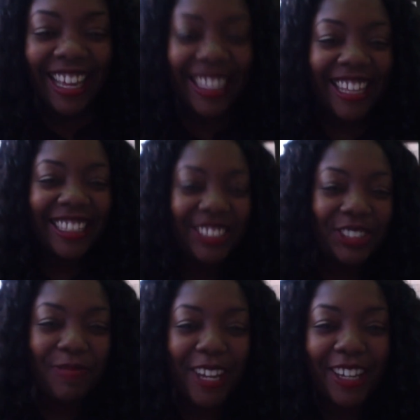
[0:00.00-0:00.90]
Thanks,
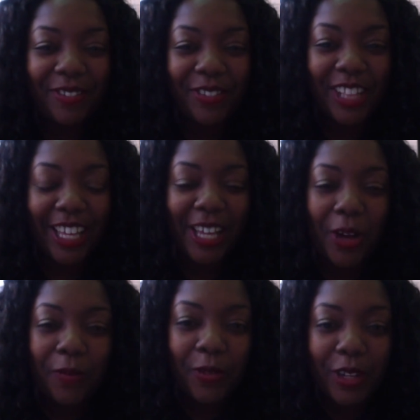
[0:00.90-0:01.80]
Jermaine, for that
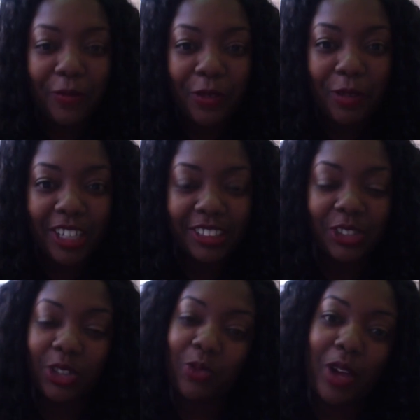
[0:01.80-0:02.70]
helpful information
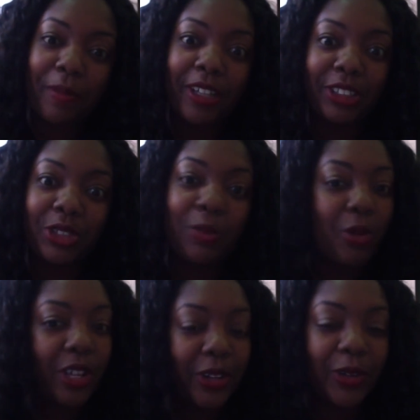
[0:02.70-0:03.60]
on WebEx
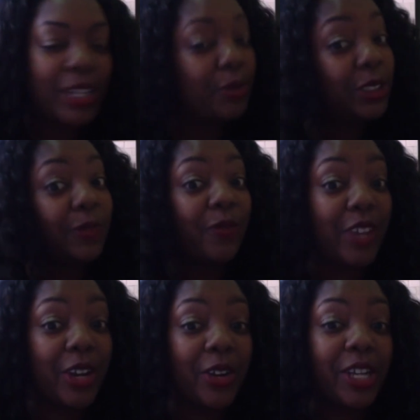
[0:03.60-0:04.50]
2.0. It was
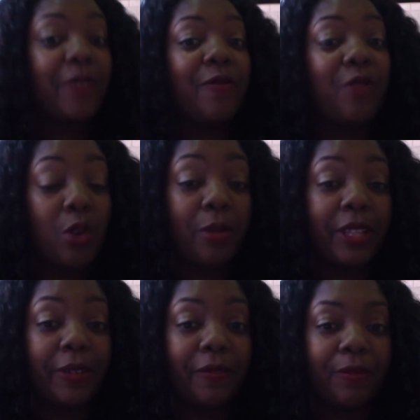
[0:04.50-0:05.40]
very
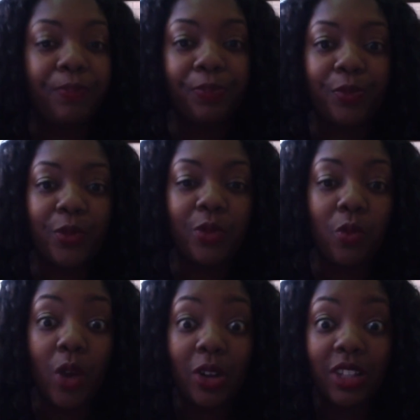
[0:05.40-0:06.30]
informative.
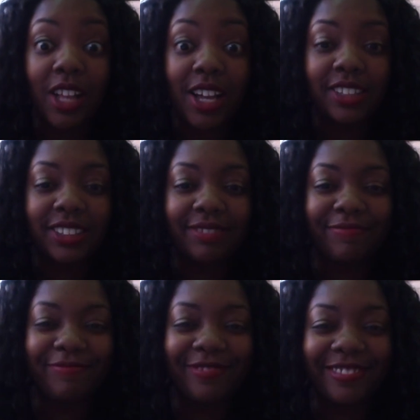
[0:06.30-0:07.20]
Well, class,
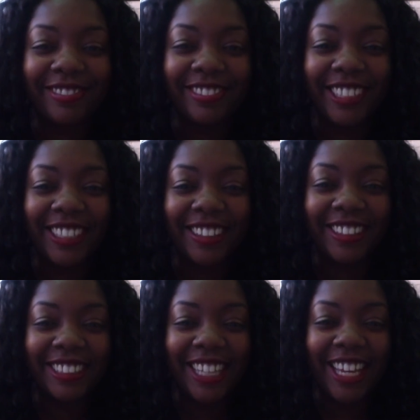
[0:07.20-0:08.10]
it
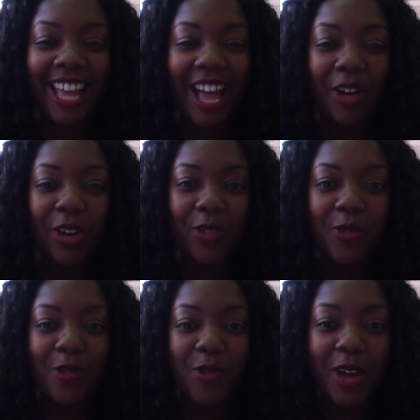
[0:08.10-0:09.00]
looks like our
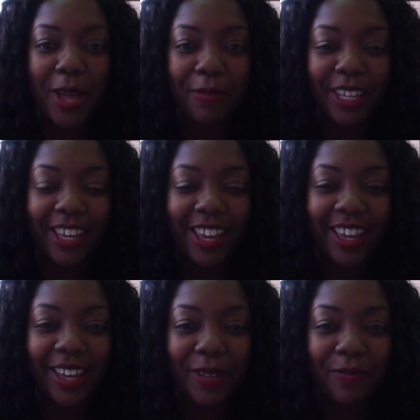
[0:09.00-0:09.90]

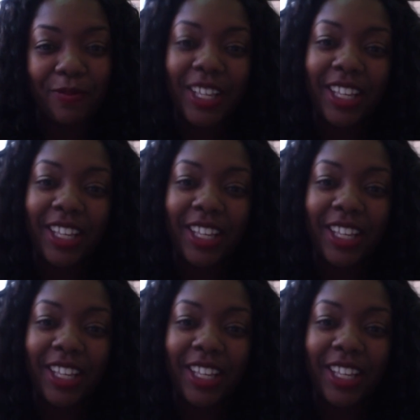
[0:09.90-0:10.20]
webcam